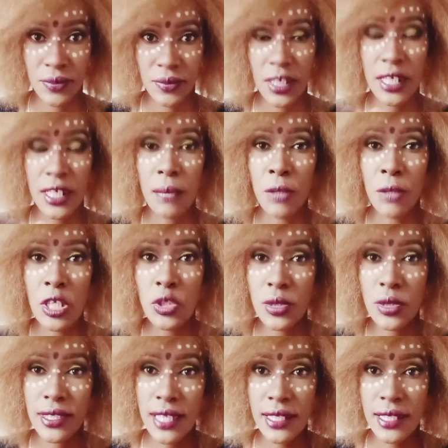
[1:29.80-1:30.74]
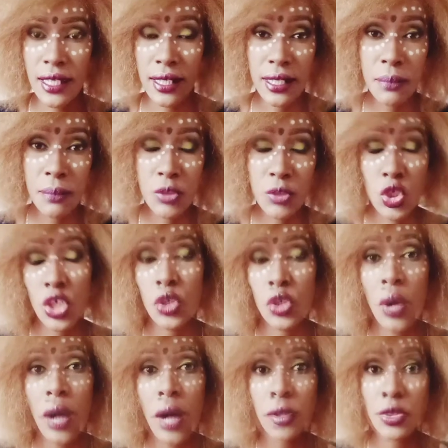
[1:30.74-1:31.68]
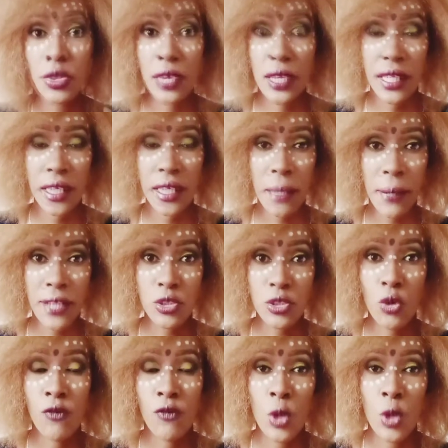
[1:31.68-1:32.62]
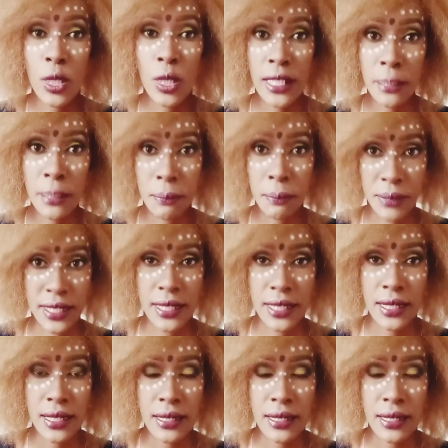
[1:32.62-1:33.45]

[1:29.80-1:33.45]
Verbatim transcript: And I'm going to insert a clip showing you how you the inner part of your lips.